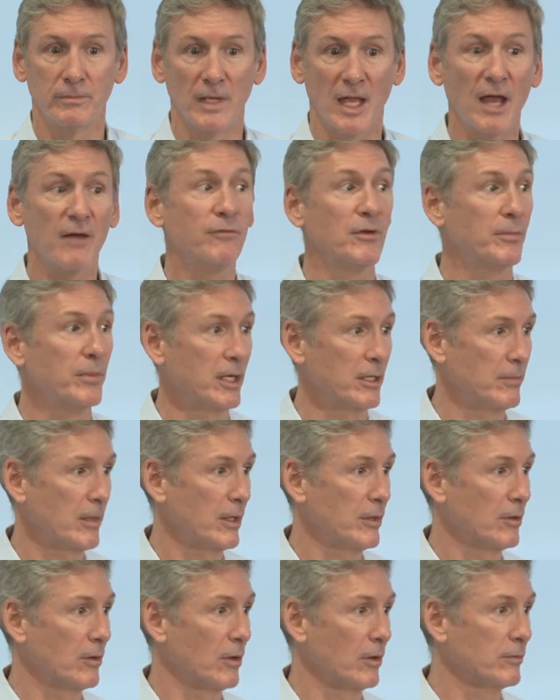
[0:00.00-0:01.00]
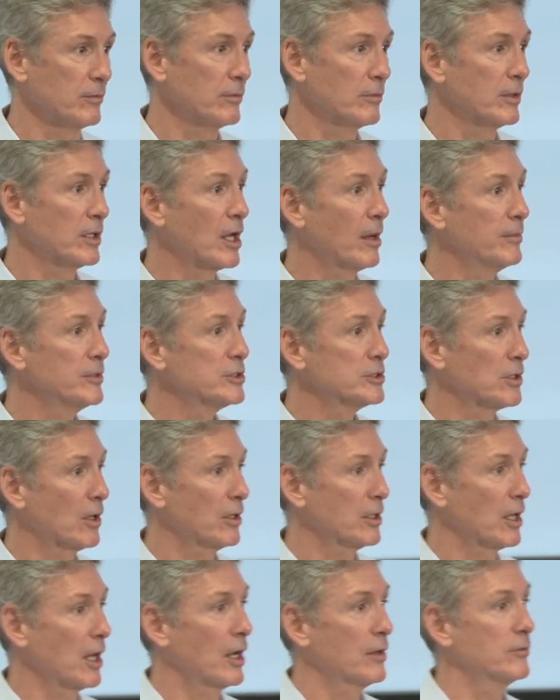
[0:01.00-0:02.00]
Everybody made their own. When Cummins
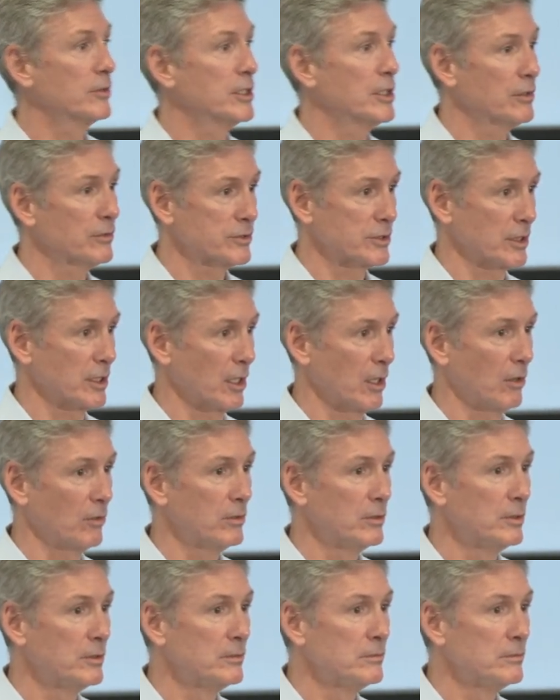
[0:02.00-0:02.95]
started 100 years ago,